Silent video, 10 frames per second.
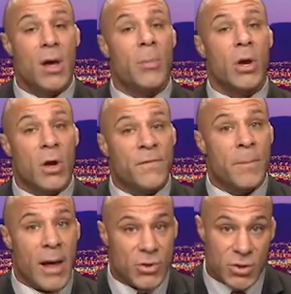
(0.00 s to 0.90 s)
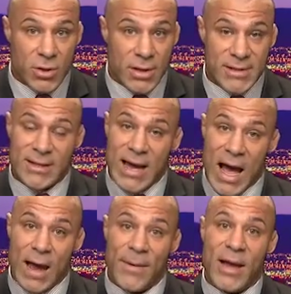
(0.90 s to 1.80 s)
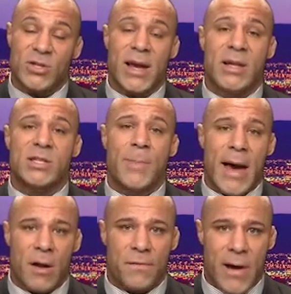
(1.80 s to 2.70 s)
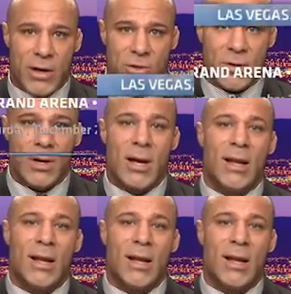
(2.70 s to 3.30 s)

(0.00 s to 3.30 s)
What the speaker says: But good for Belcher, because at the time he actually had a spinal fracture